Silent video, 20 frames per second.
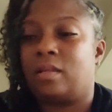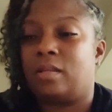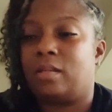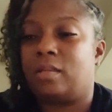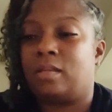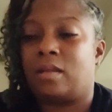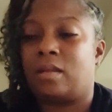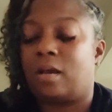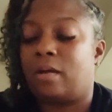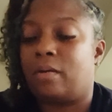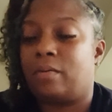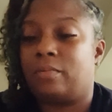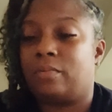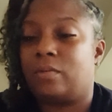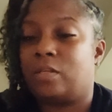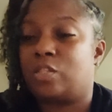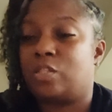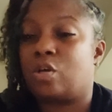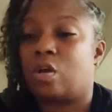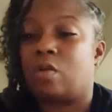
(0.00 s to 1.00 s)
No.
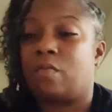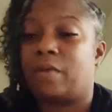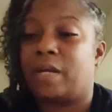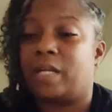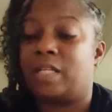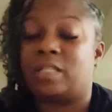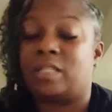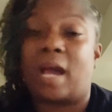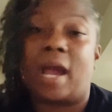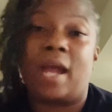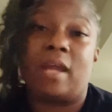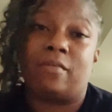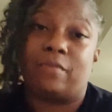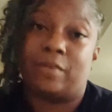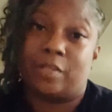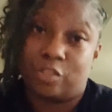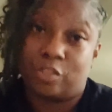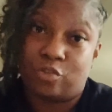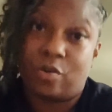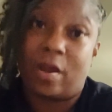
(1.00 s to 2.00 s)
It's already tiring
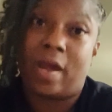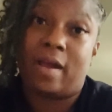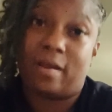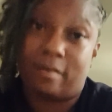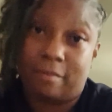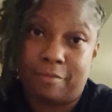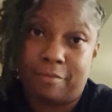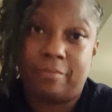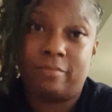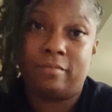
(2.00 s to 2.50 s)
to drive.